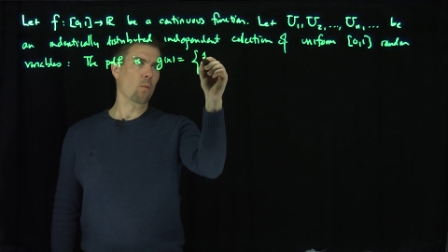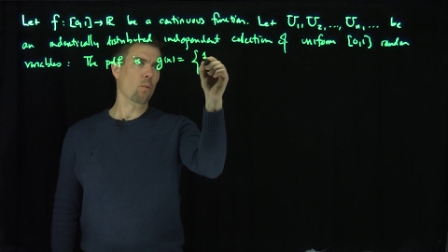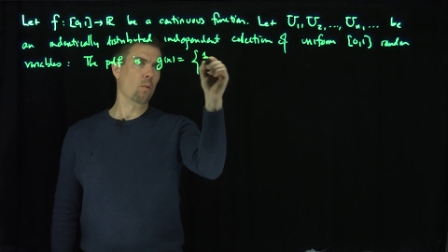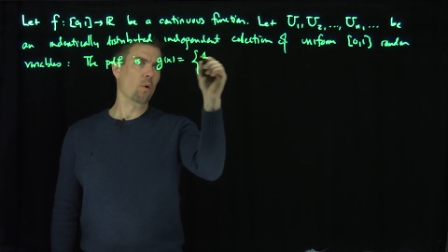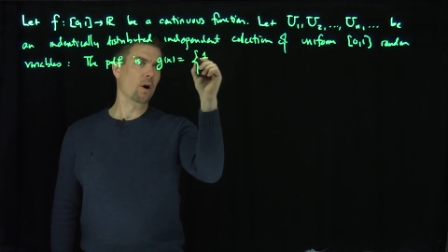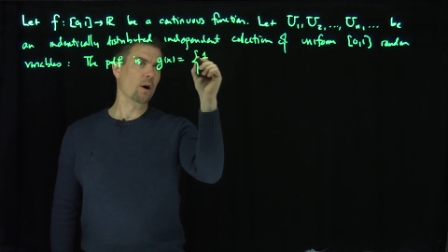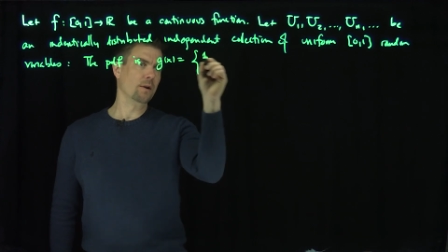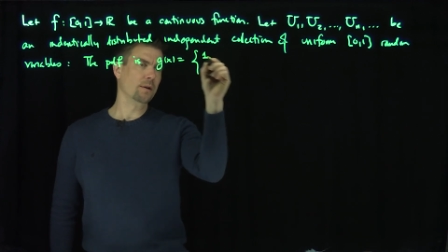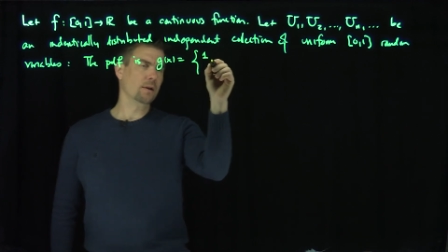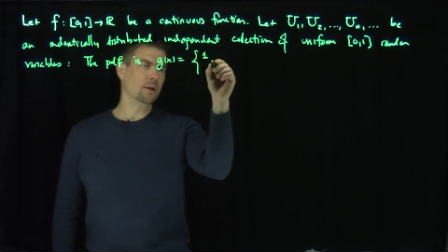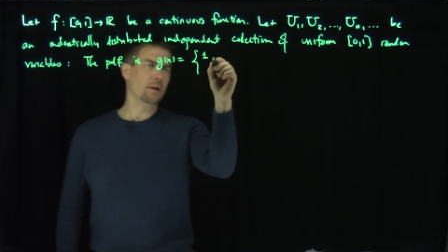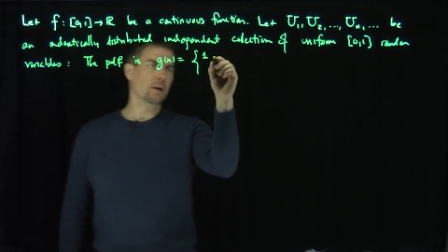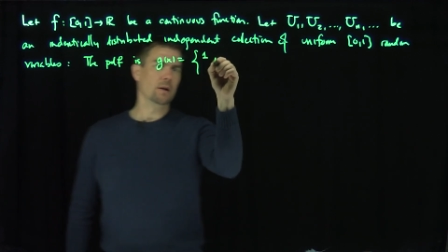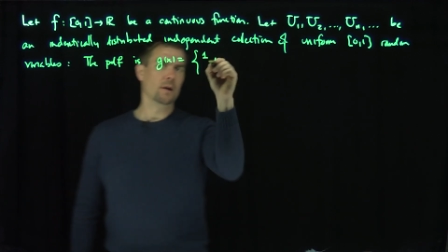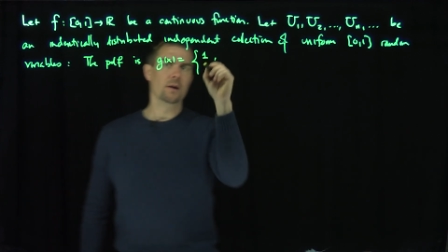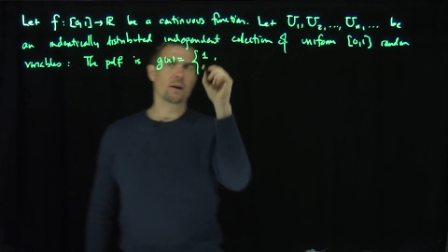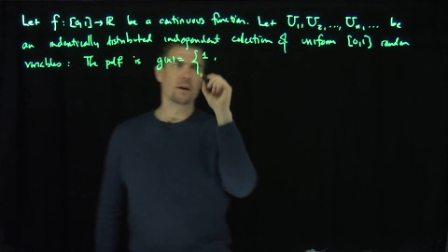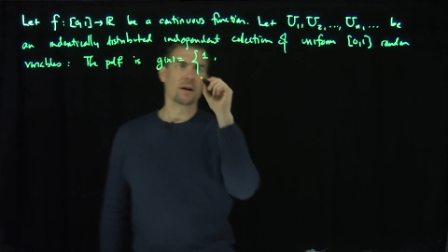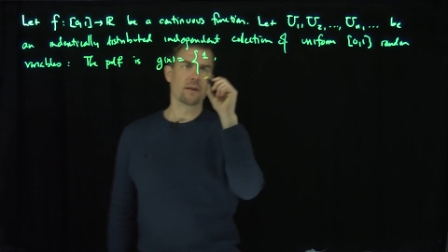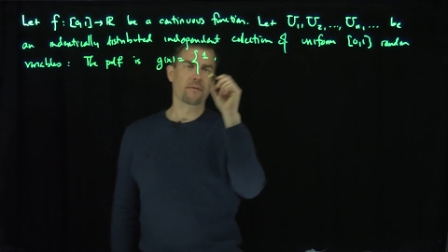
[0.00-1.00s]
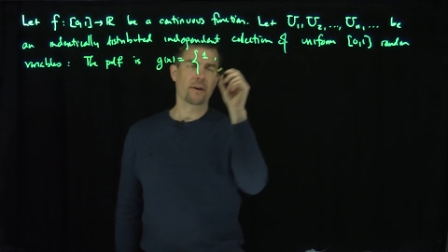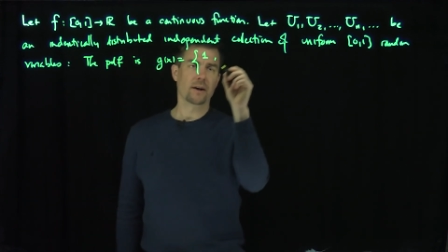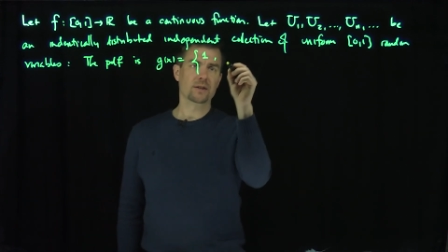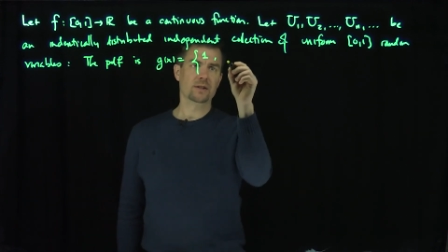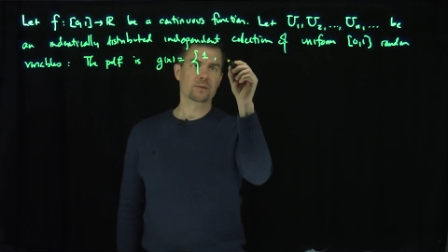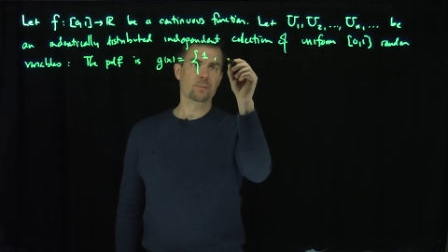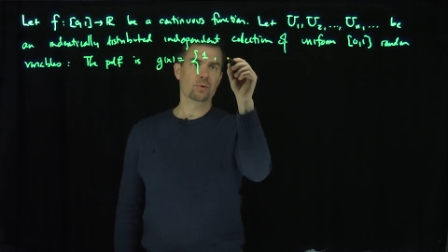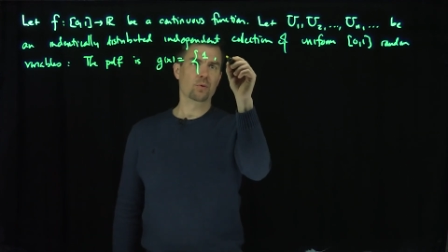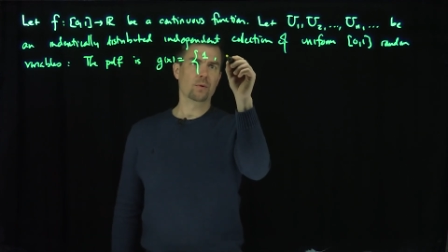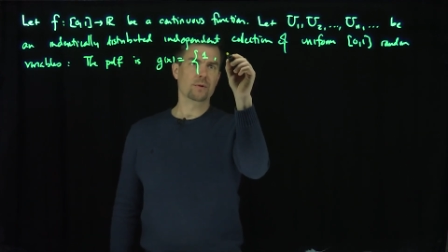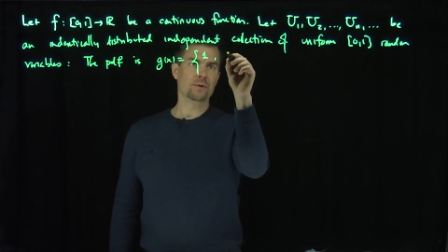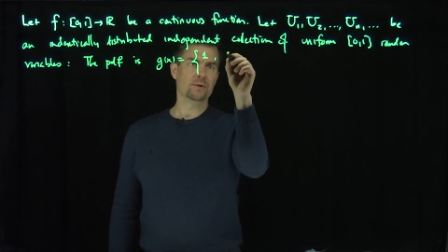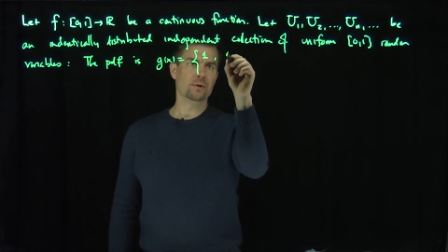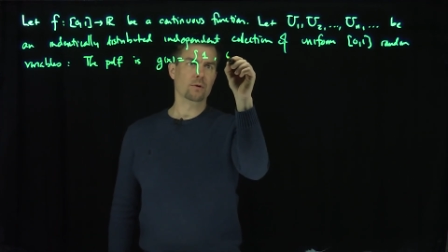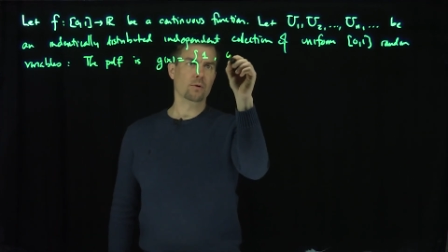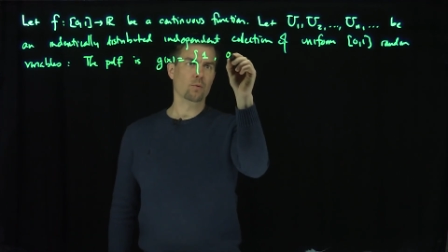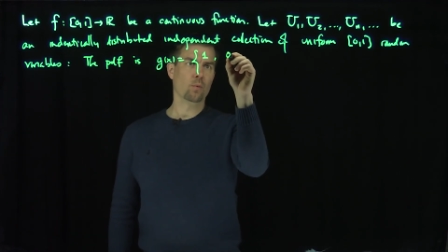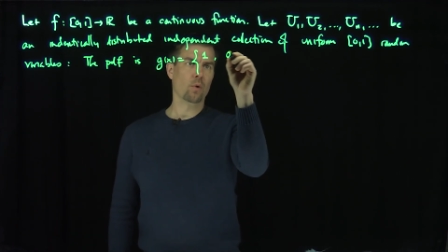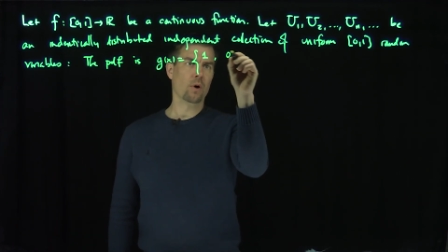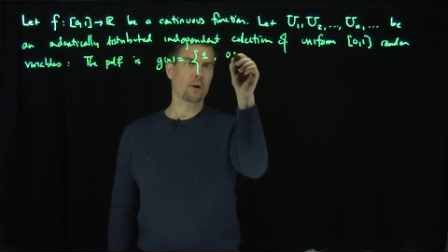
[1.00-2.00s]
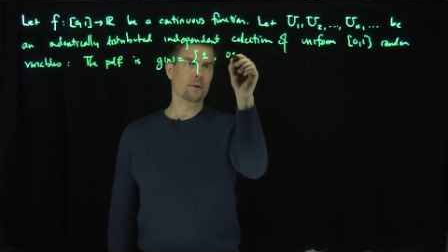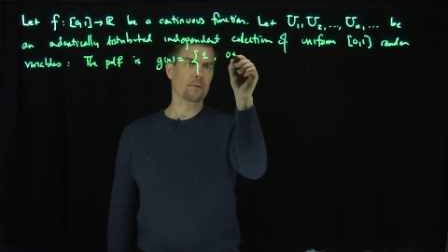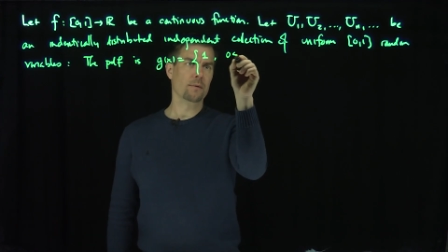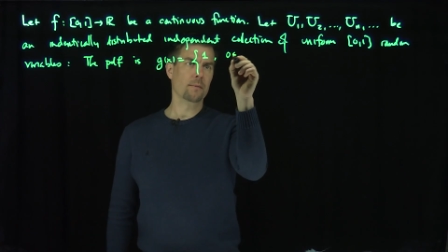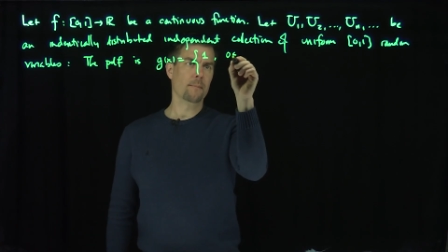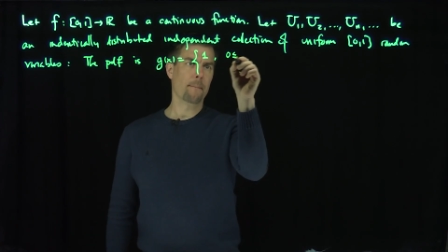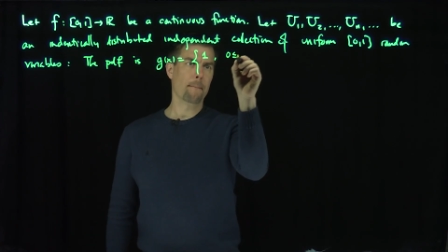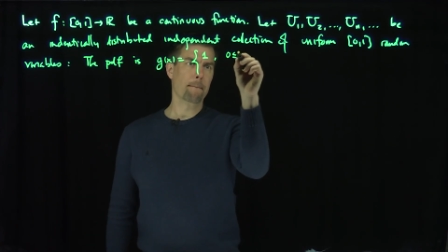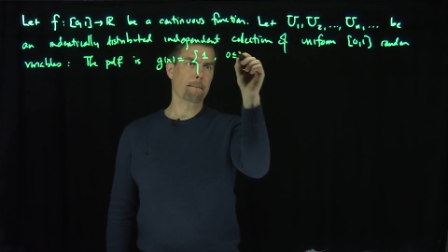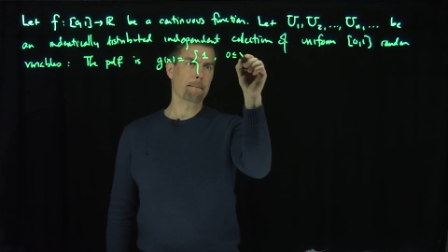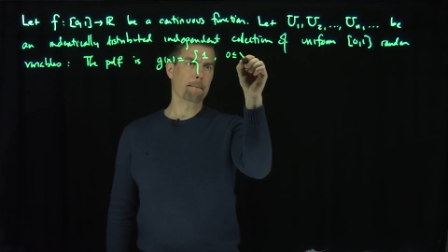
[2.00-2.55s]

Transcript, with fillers: 1 if x is between 0 and 1,